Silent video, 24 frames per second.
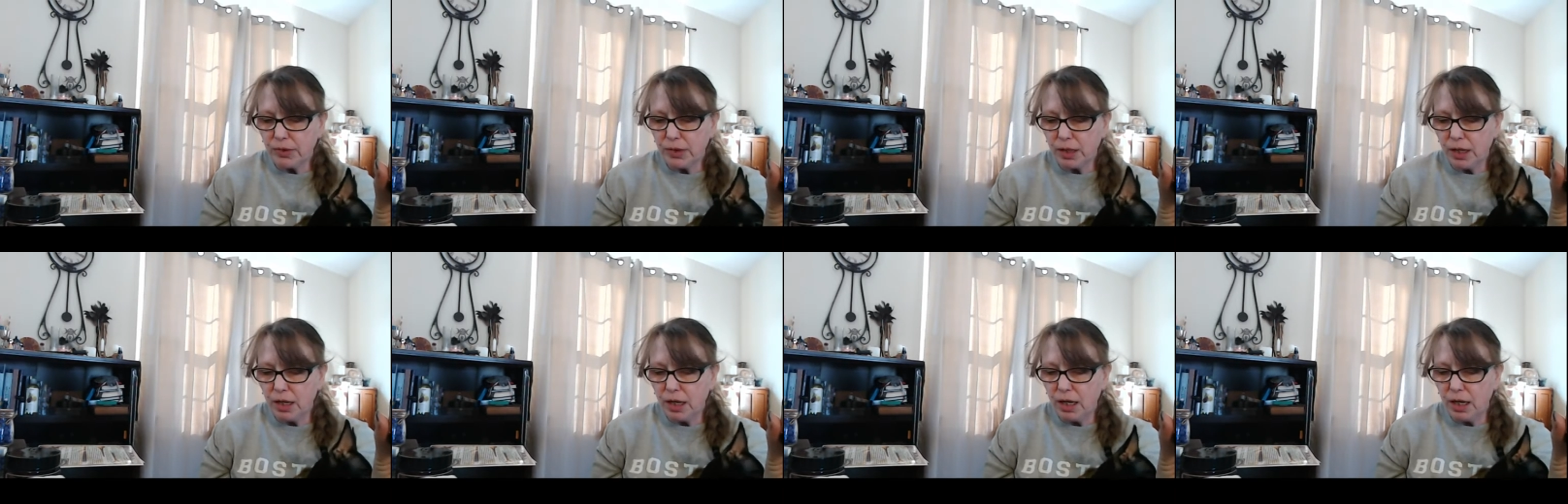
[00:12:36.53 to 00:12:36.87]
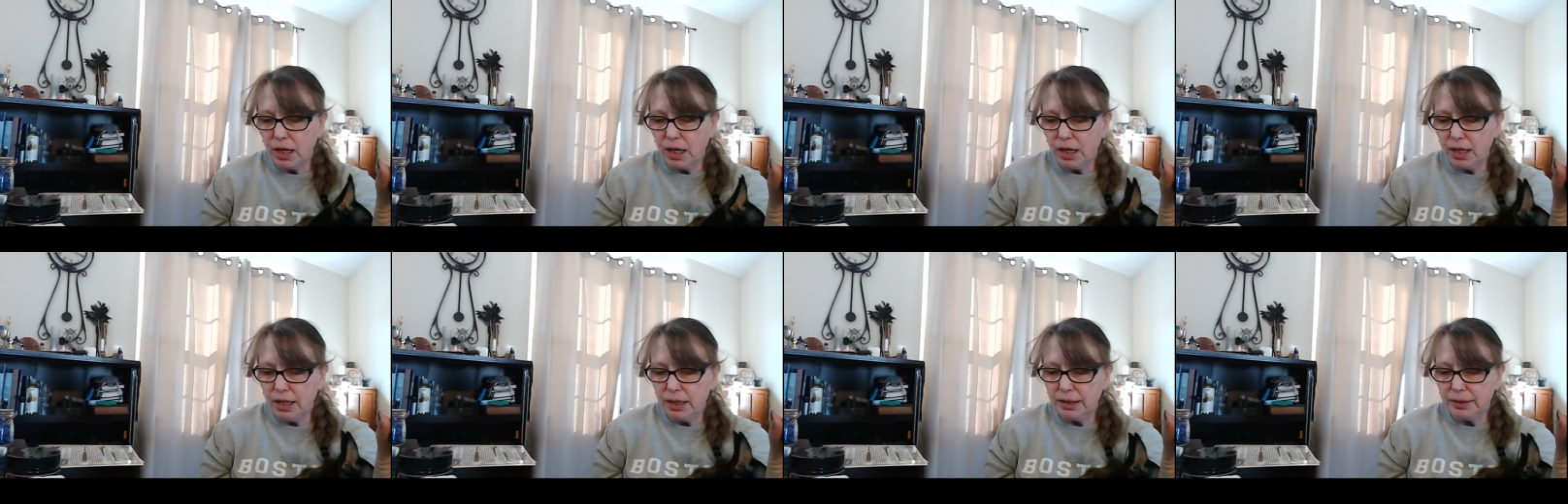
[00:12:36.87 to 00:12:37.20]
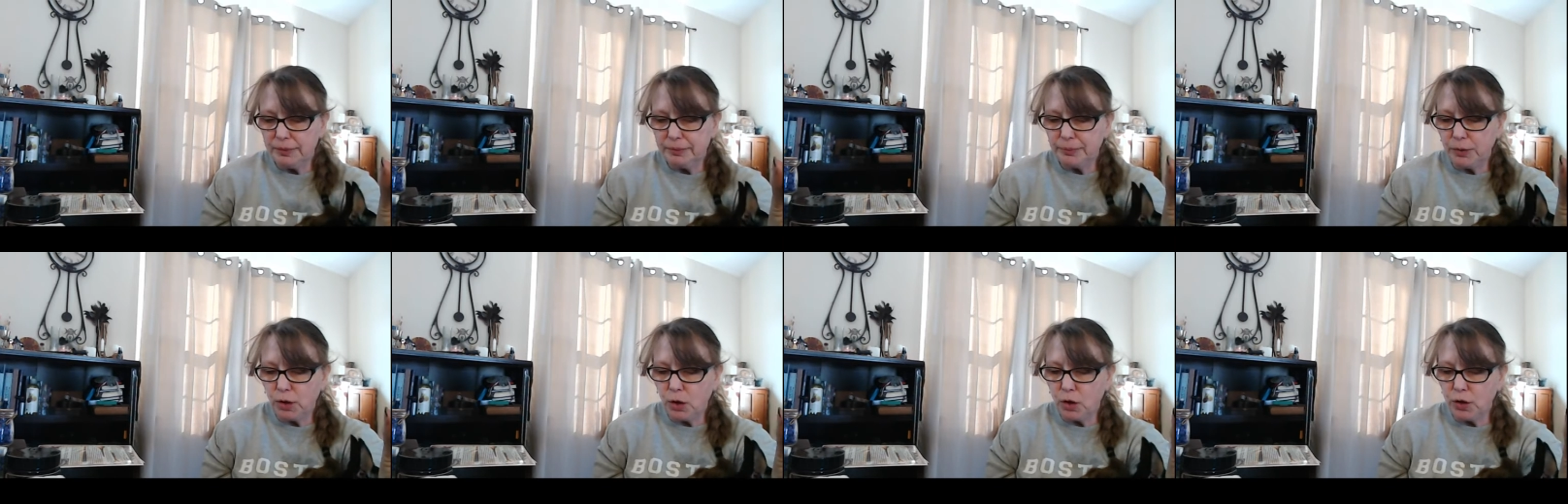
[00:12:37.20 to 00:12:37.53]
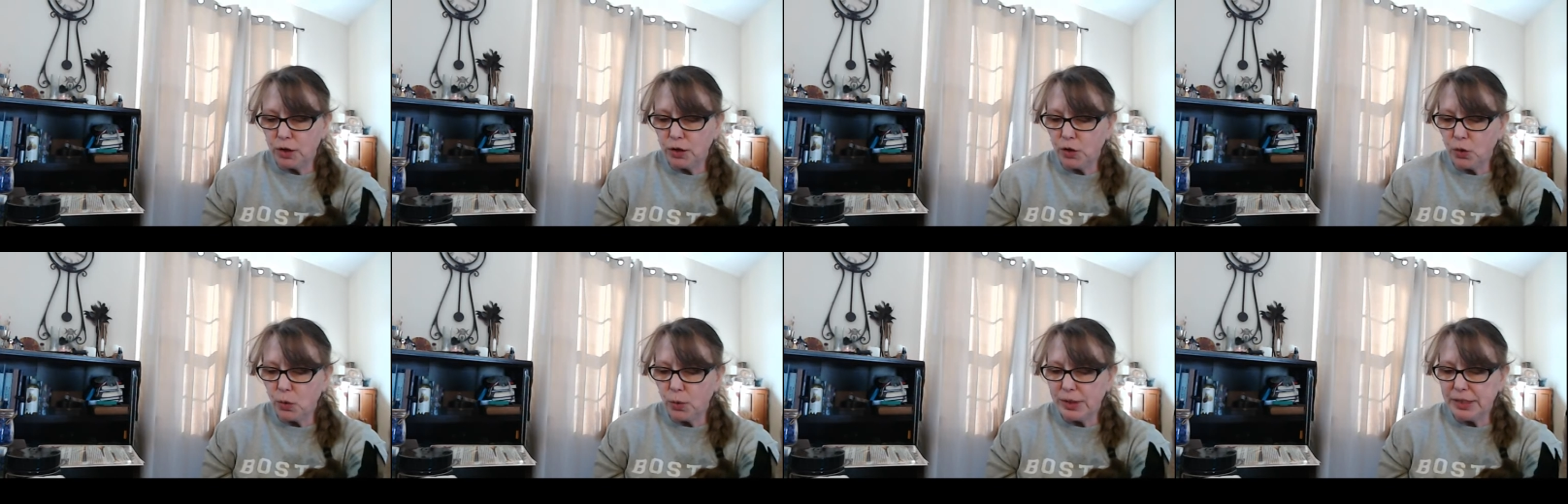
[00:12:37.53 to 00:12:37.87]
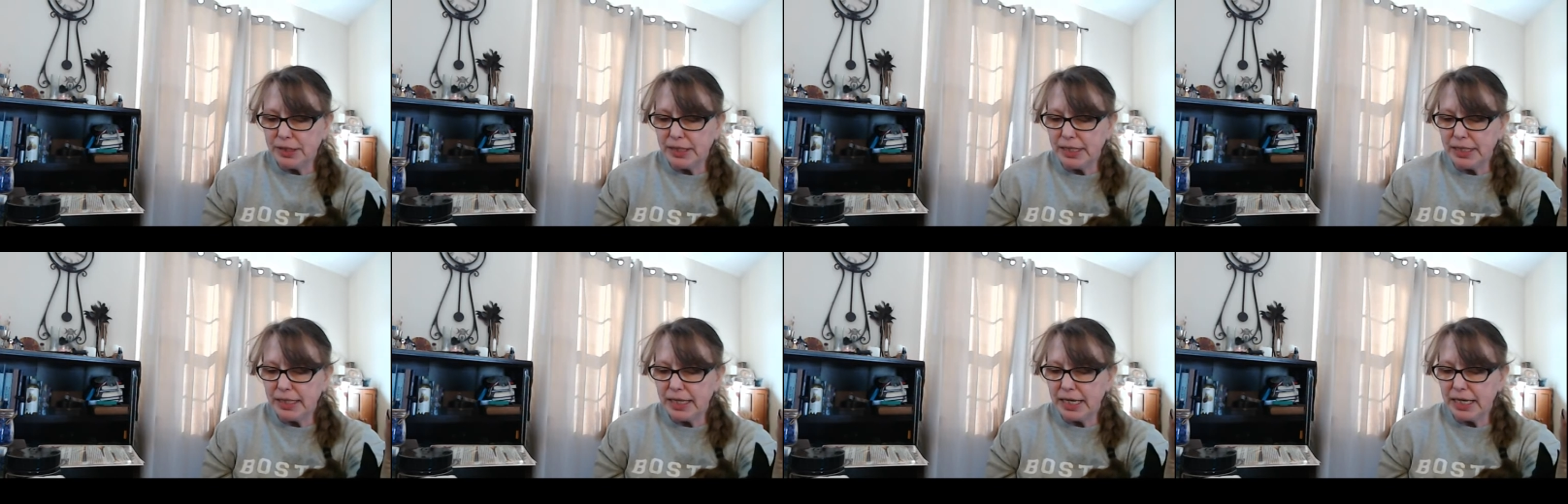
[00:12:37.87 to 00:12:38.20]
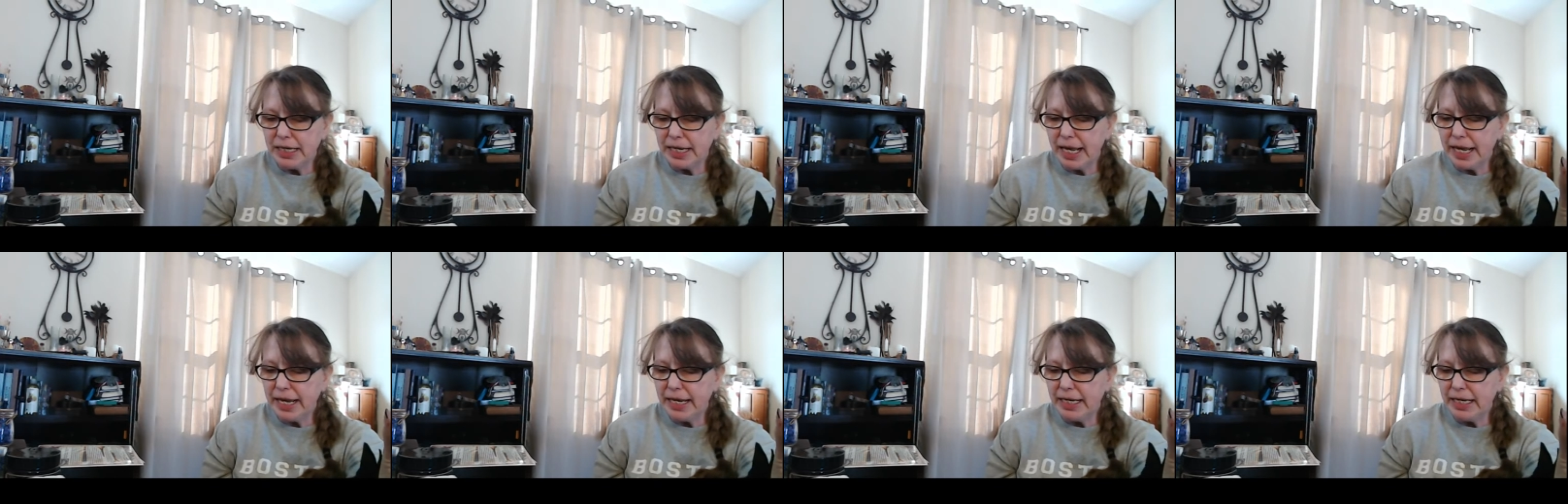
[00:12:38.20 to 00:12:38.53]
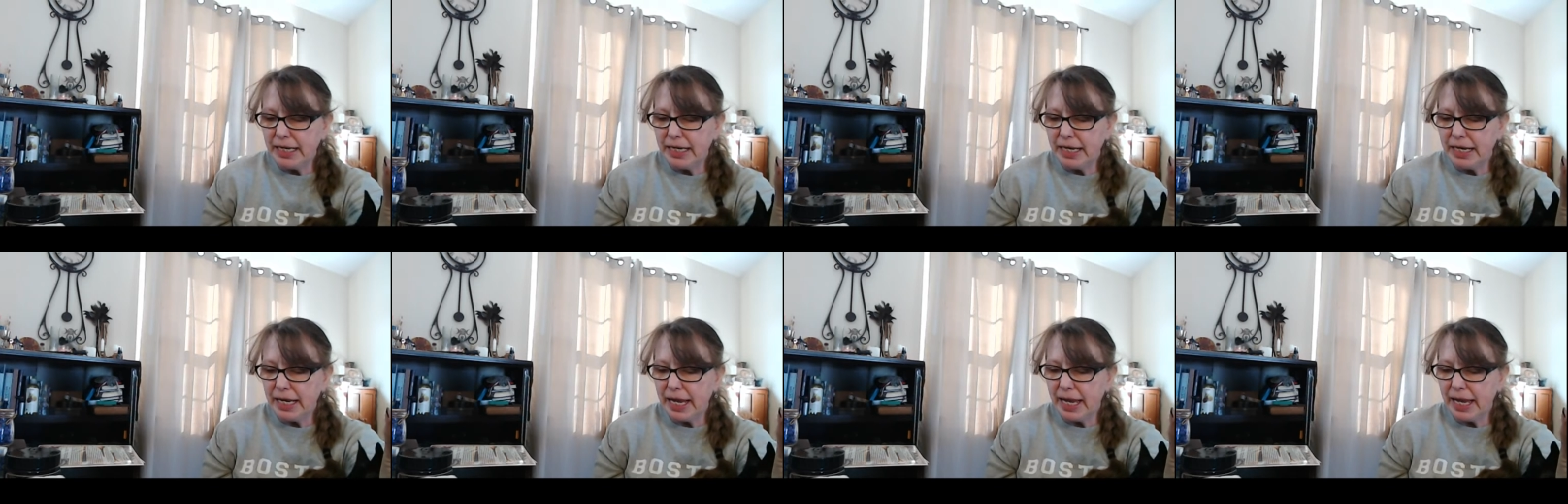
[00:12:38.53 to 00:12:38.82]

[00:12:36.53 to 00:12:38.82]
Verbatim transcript: um, are anointing and eight